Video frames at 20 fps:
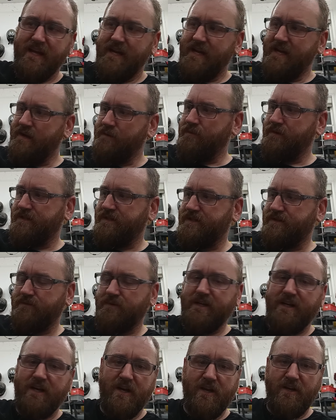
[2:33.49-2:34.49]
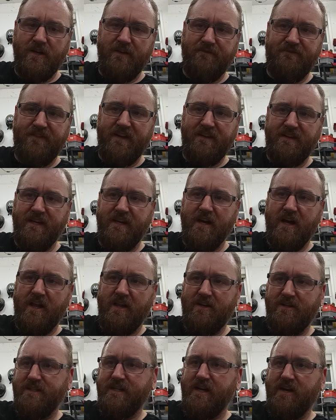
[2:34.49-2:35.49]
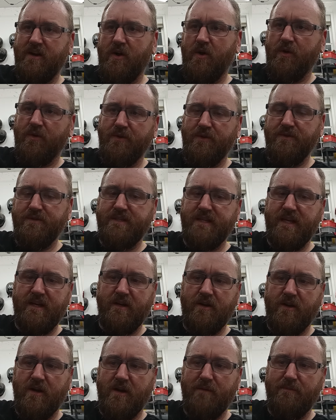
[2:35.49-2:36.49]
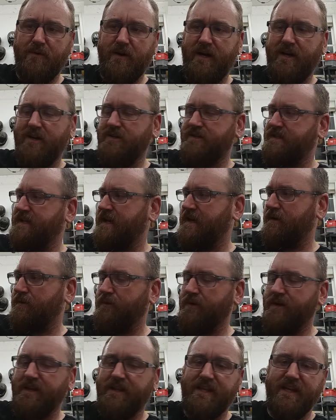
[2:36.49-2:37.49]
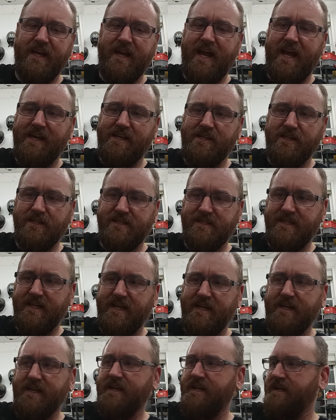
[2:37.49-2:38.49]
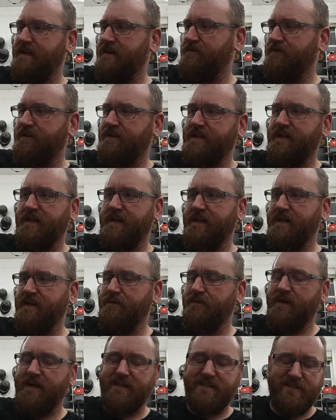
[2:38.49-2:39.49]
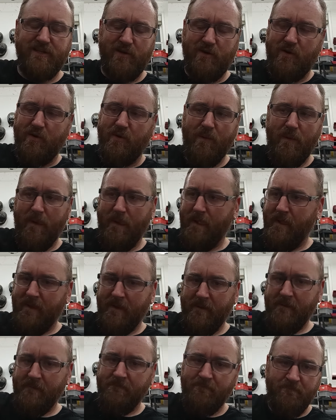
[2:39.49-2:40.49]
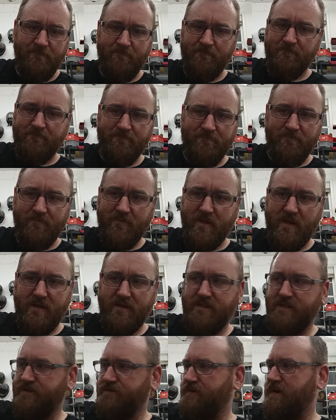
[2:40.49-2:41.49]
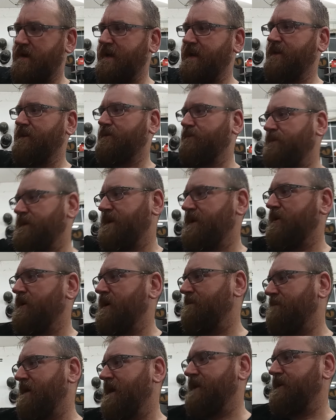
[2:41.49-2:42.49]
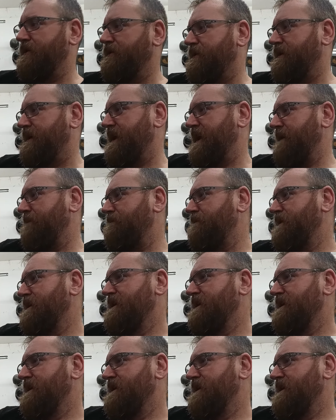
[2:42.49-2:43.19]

It was $350 to get a whole new set of carburetors that I would have then had to sync and everything anyway. So just right out the window. I'm not doing that.